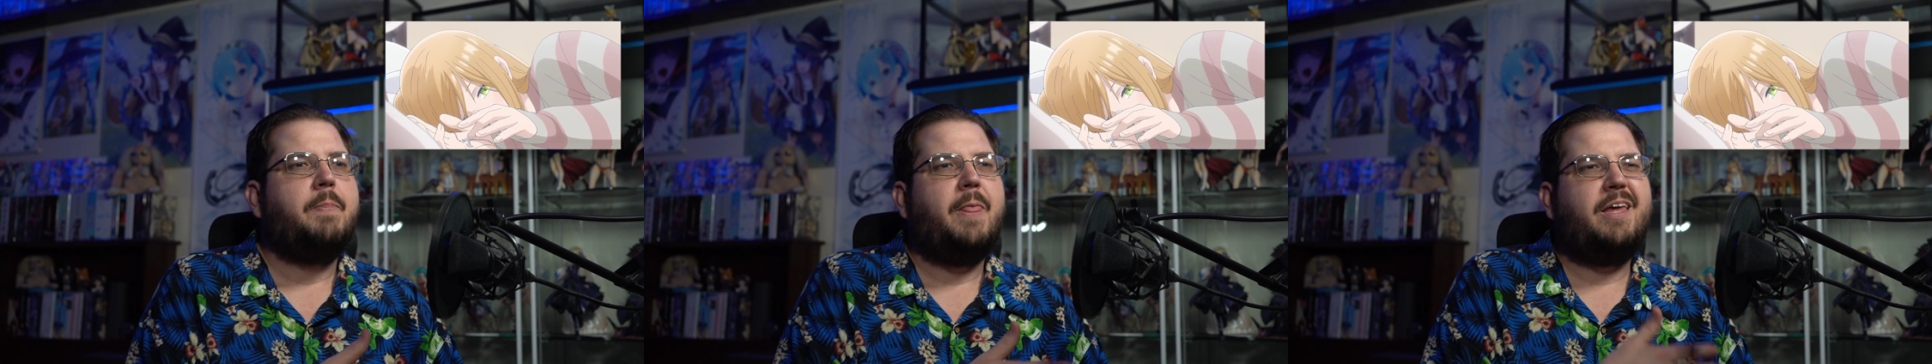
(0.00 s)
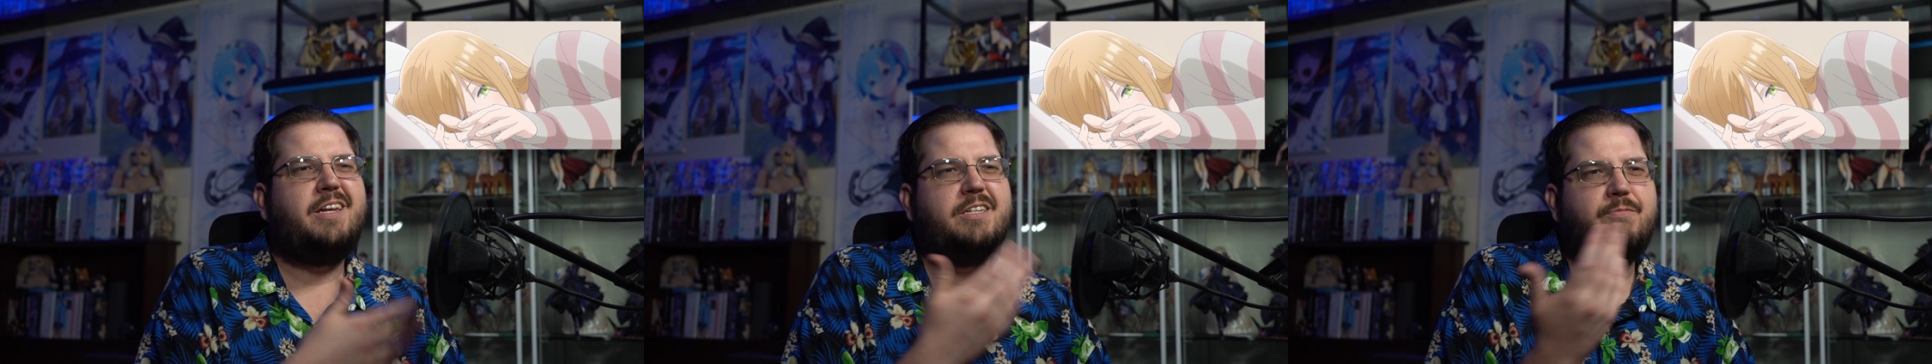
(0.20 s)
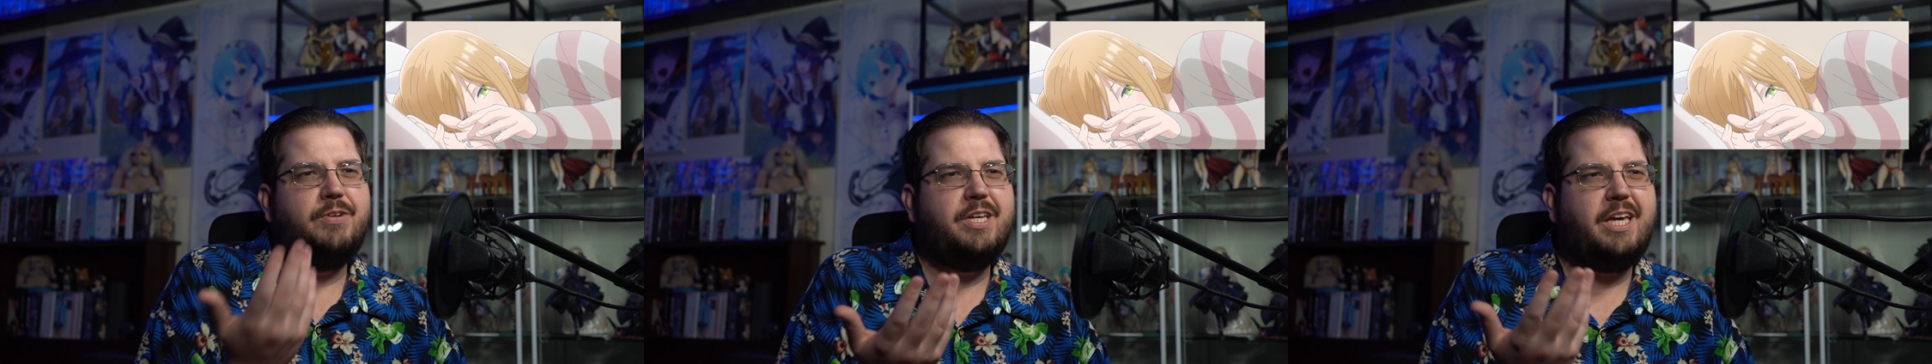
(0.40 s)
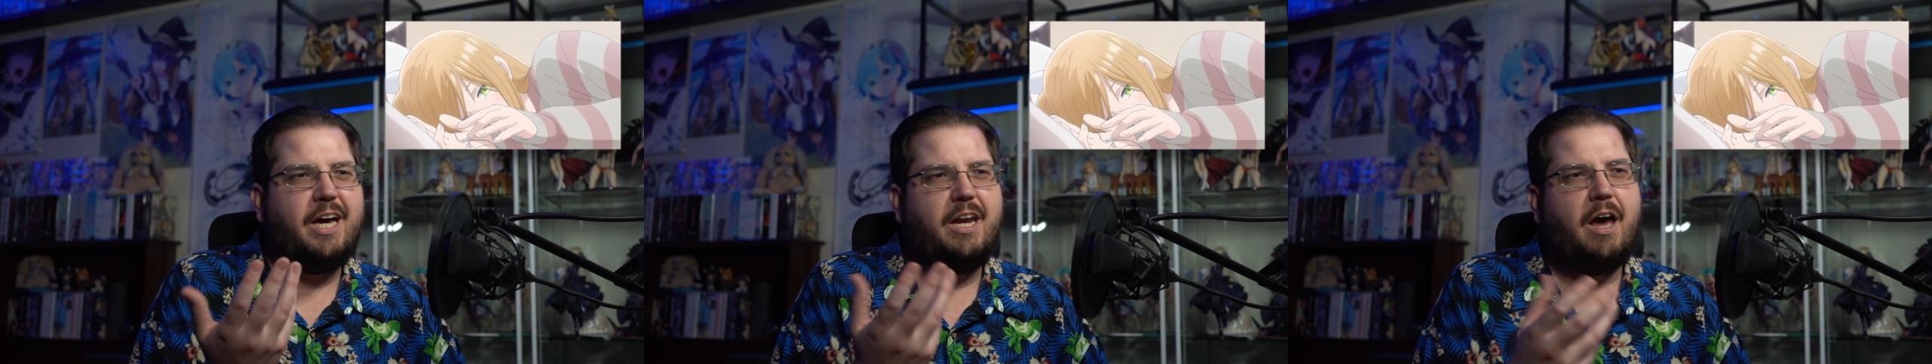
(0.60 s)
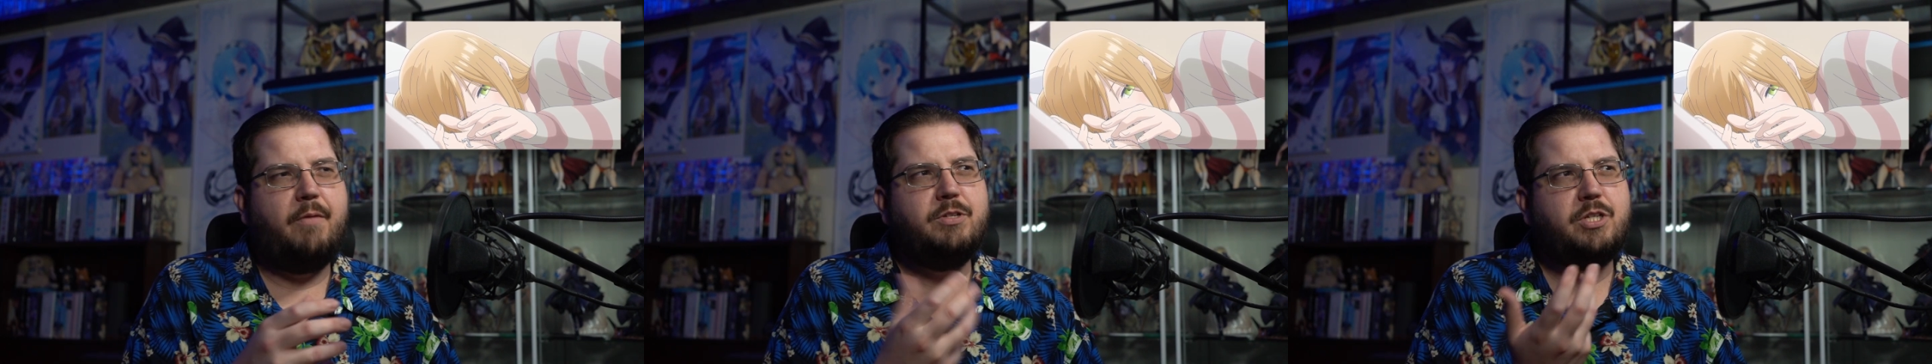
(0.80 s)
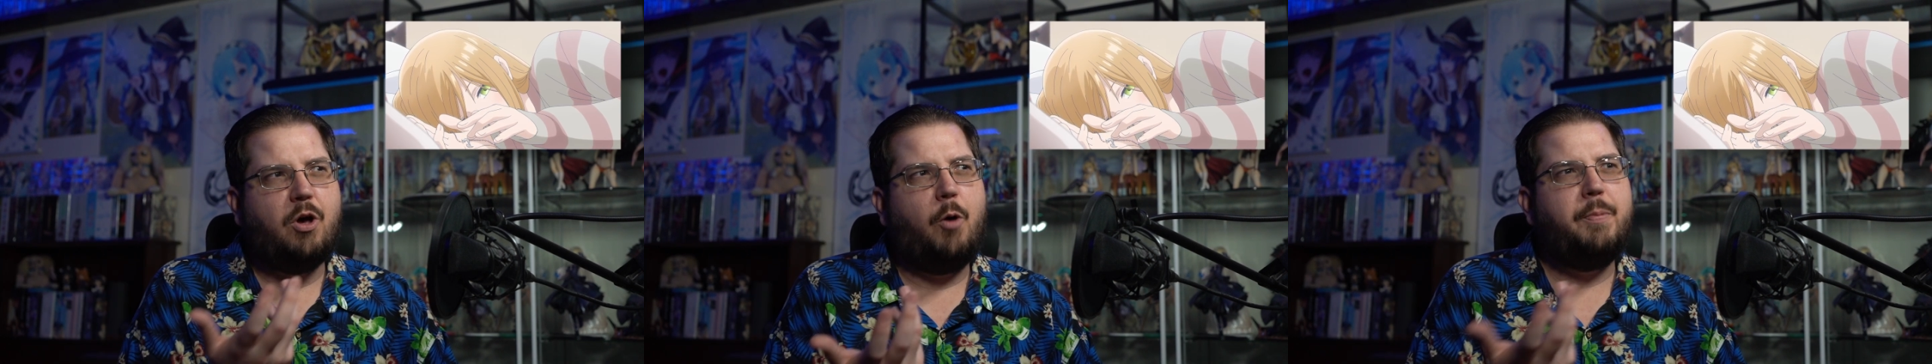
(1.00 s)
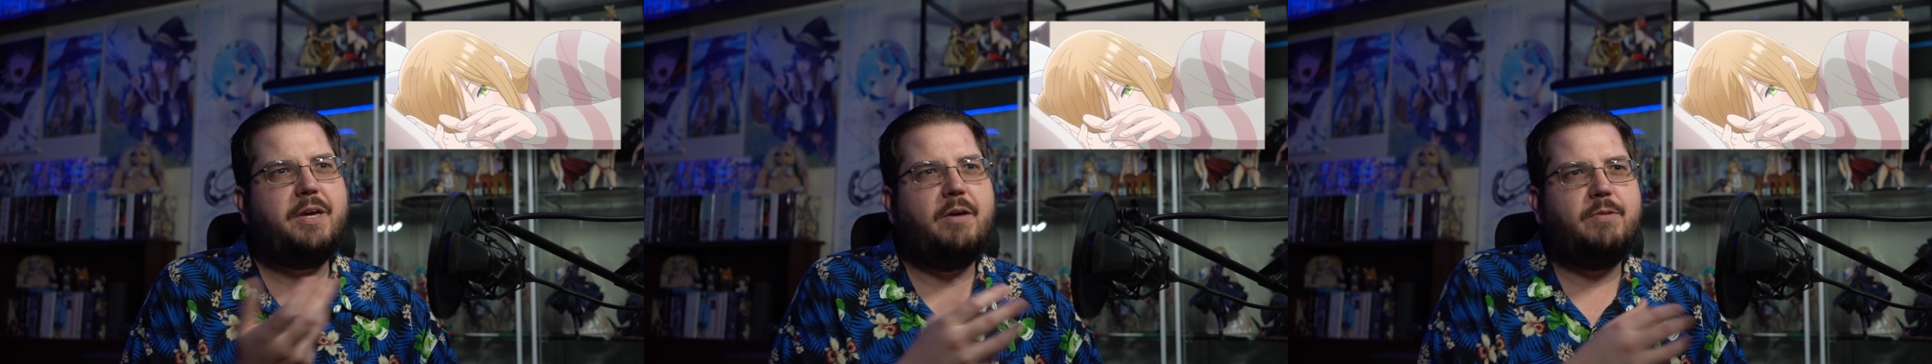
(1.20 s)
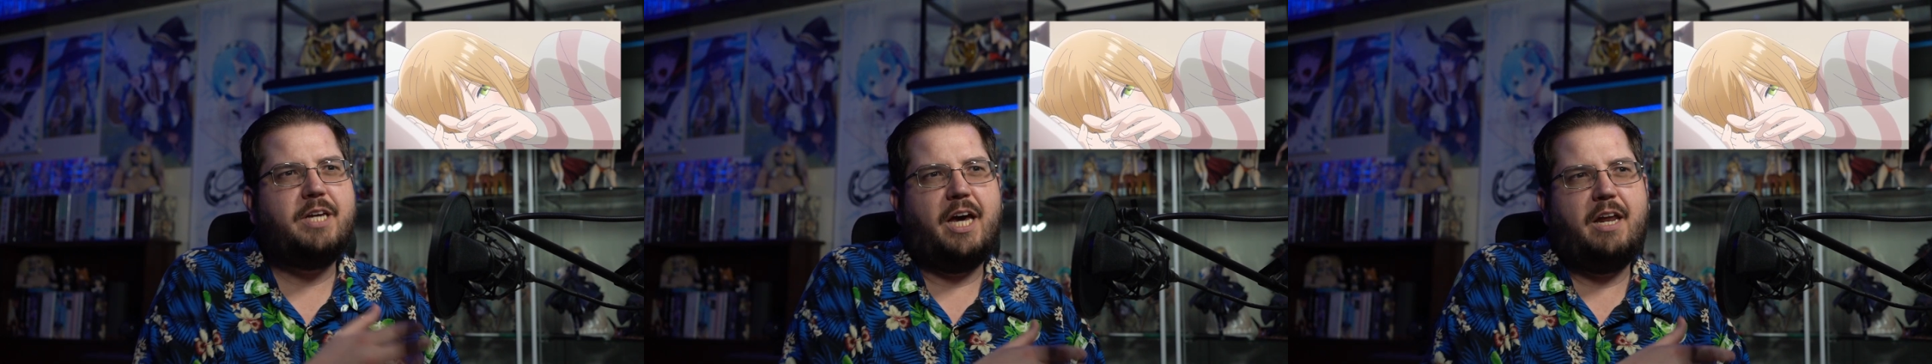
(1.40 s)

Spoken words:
It didn't really kind of, I was hoping it would